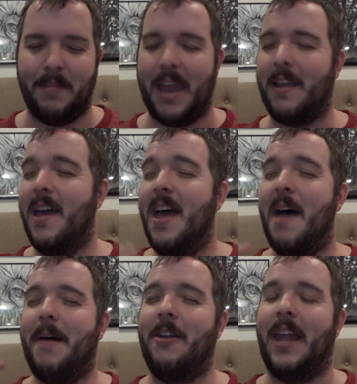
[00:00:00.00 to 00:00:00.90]
like
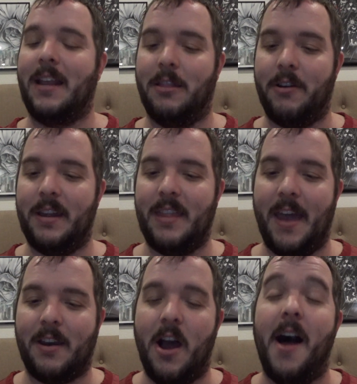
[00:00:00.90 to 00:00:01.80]
about like learning
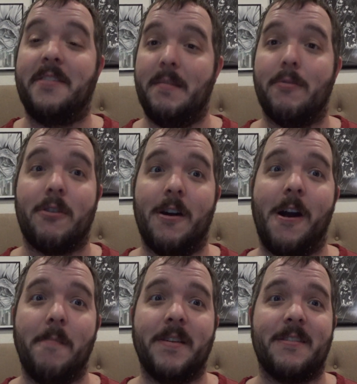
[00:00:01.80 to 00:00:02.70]
that causing more
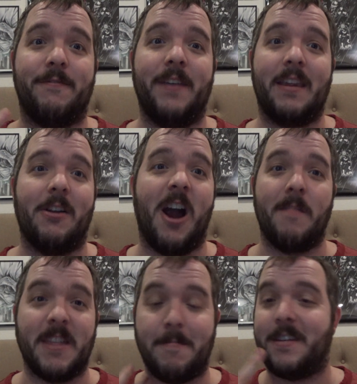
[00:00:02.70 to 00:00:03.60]
harm doesn't fix the
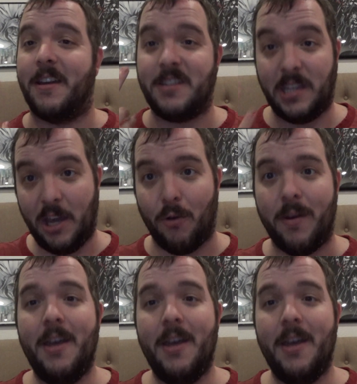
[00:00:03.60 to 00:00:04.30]
harm that's been done to you